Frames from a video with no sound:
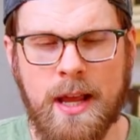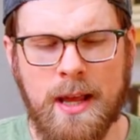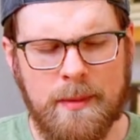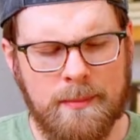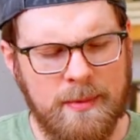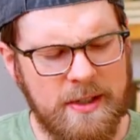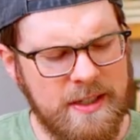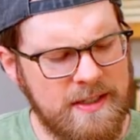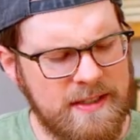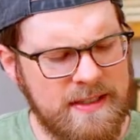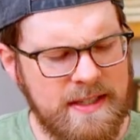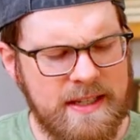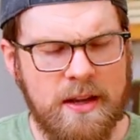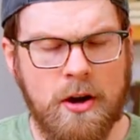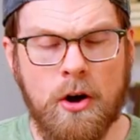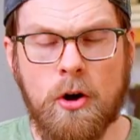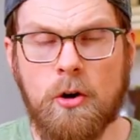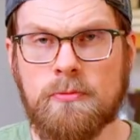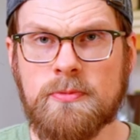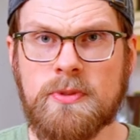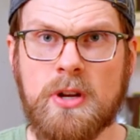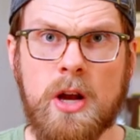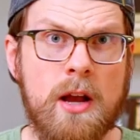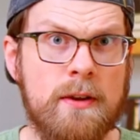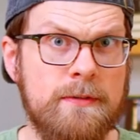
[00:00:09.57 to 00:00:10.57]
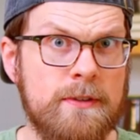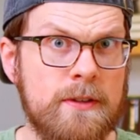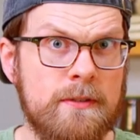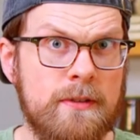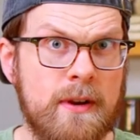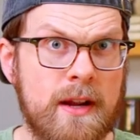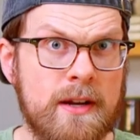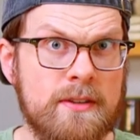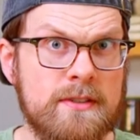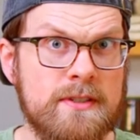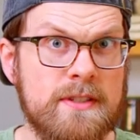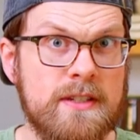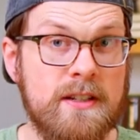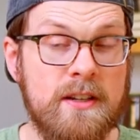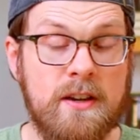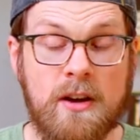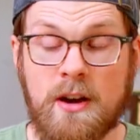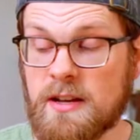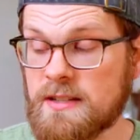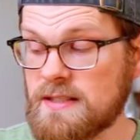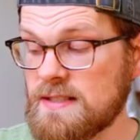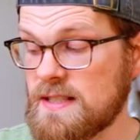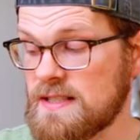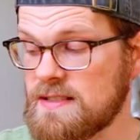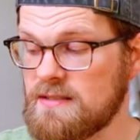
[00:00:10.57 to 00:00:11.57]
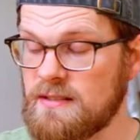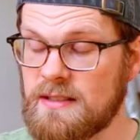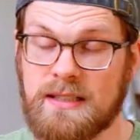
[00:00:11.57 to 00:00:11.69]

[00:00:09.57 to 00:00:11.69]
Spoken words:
But you see, home coffee grinders can cost as